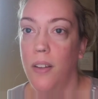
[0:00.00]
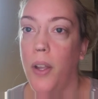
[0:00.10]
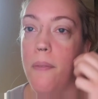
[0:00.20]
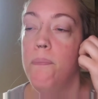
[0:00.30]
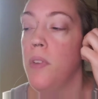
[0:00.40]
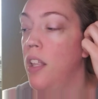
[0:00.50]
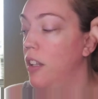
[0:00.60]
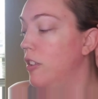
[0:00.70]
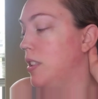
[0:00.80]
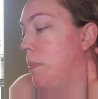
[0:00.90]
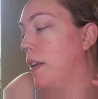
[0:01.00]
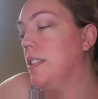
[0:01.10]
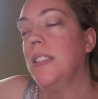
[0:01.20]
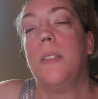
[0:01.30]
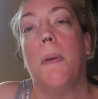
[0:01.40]
Okay, little
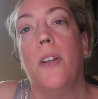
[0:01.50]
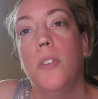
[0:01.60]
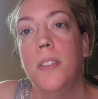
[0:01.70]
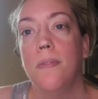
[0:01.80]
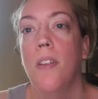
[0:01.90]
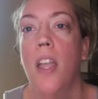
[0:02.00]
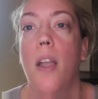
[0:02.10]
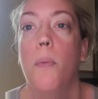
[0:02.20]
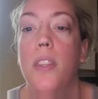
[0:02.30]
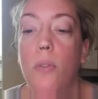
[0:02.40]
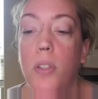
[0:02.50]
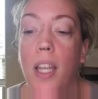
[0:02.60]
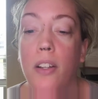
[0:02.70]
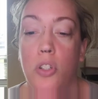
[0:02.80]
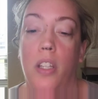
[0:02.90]
spots and speckles. And what those
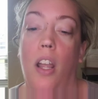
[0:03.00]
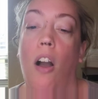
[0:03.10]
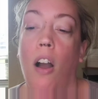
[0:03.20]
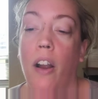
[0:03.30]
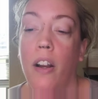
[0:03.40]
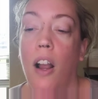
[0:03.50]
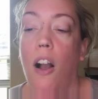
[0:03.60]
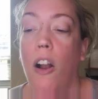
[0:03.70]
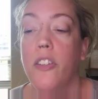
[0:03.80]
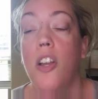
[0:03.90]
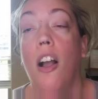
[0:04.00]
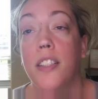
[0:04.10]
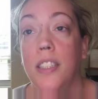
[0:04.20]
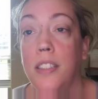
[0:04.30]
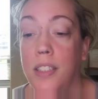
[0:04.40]
actually are
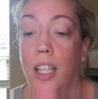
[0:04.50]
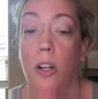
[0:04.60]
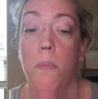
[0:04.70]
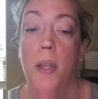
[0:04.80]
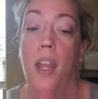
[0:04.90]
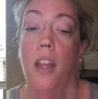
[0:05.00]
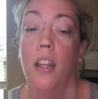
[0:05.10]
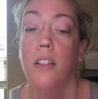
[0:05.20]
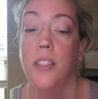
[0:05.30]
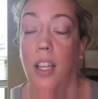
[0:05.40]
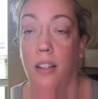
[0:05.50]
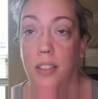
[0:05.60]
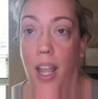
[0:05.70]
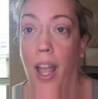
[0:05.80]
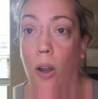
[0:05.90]
toxins that are being
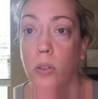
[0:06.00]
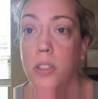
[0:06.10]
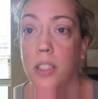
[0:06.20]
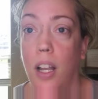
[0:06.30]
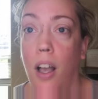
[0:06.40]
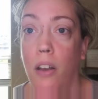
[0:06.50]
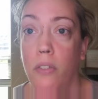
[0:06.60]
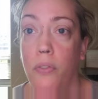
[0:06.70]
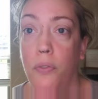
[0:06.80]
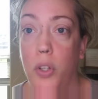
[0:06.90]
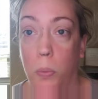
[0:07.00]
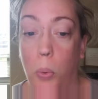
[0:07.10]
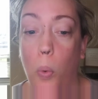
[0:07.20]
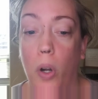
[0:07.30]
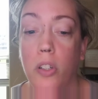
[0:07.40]
sucked out of your
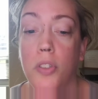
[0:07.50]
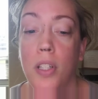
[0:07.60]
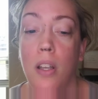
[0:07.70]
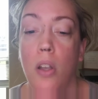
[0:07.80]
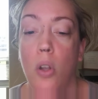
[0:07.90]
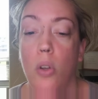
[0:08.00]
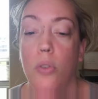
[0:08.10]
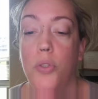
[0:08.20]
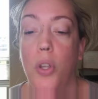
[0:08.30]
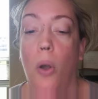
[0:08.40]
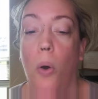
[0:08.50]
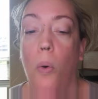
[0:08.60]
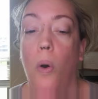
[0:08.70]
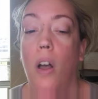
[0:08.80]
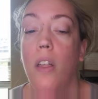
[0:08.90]
pores.
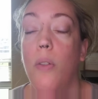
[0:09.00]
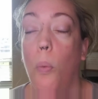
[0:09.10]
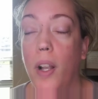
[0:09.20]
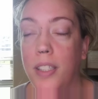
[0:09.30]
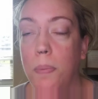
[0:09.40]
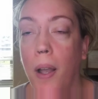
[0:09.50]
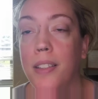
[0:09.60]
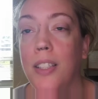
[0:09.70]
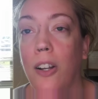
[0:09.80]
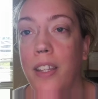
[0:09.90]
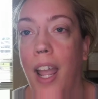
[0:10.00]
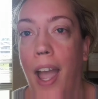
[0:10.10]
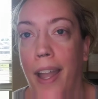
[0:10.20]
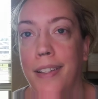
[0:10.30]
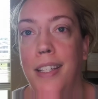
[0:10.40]
So the white spots are the
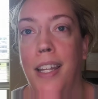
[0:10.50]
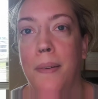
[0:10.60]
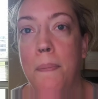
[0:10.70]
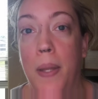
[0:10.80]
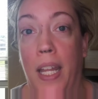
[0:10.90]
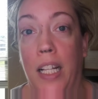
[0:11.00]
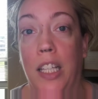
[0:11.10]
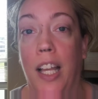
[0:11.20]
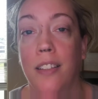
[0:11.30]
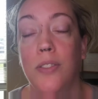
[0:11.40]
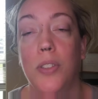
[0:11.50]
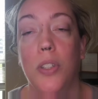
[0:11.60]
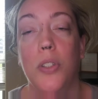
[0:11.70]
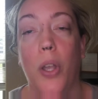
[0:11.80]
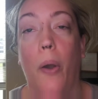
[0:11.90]
acne being cleansed.
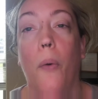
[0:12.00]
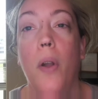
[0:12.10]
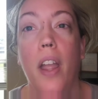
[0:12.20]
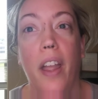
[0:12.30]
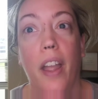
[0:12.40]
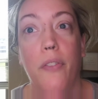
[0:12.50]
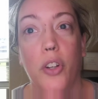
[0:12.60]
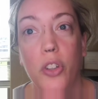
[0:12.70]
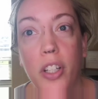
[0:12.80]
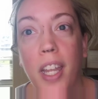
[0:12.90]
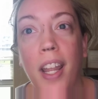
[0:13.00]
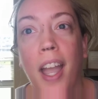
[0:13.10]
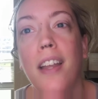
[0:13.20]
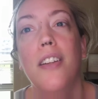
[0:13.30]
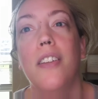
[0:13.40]
So if you're looking
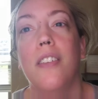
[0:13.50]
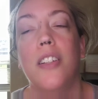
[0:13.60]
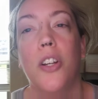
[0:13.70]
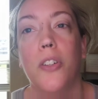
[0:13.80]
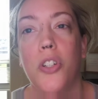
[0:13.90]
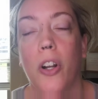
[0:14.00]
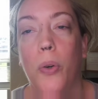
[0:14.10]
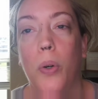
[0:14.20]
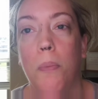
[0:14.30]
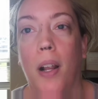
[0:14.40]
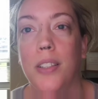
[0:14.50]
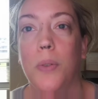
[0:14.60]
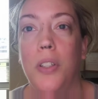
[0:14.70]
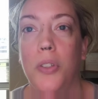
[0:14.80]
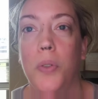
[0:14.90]
at your charcoal mask
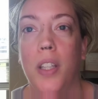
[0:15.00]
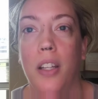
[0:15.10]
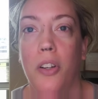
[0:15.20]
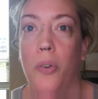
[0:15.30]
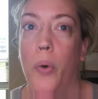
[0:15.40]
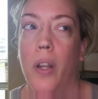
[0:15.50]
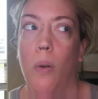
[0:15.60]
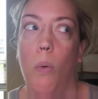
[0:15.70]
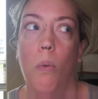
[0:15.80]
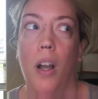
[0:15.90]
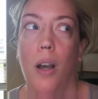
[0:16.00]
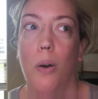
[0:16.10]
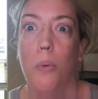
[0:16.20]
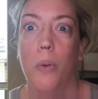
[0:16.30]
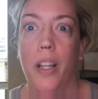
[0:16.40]
when you're doing that, you're going,
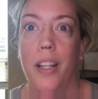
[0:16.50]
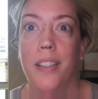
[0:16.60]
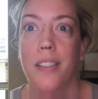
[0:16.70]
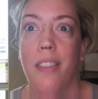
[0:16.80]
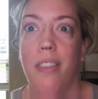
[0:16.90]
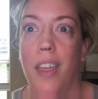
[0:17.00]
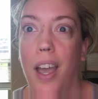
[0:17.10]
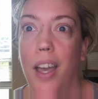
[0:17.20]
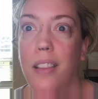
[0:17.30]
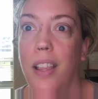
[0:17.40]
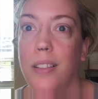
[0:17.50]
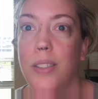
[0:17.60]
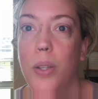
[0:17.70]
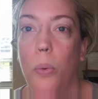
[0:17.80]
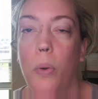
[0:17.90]
wow, what is that?
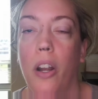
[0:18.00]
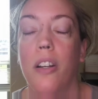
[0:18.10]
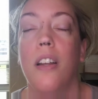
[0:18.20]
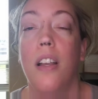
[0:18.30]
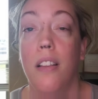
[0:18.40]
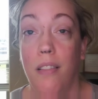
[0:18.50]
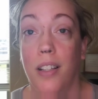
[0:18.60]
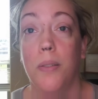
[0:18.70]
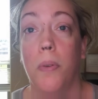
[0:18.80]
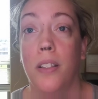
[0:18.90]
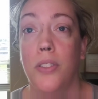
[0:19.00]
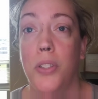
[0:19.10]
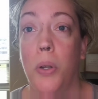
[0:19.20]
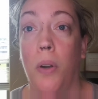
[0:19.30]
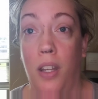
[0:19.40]
That's so weird. That's what it's
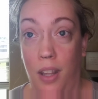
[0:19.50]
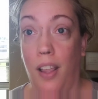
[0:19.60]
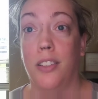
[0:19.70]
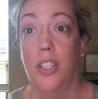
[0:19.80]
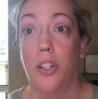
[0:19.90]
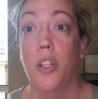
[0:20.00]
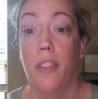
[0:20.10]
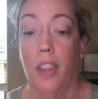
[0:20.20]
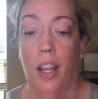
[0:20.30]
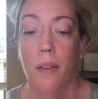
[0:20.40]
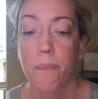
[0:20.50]
doing. That's a good thing.